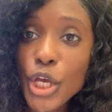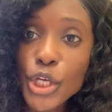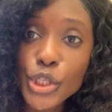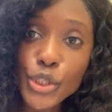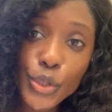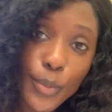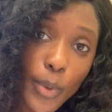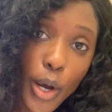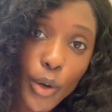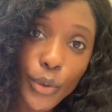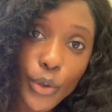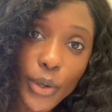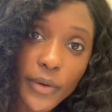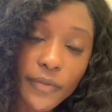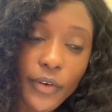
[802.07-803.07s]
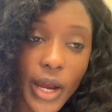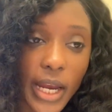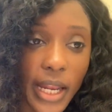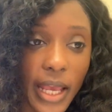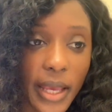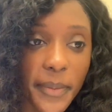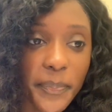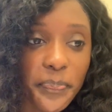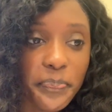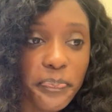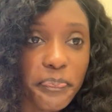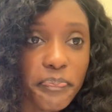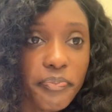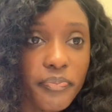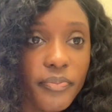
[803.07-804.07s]
tomorrow on Friday.
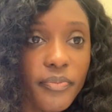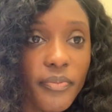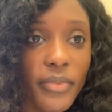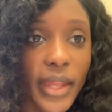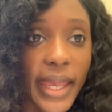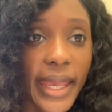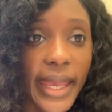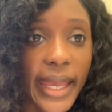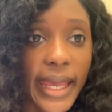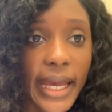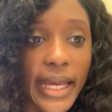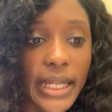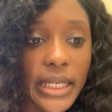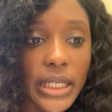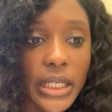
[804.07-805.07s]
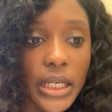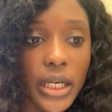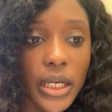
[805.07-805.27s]
And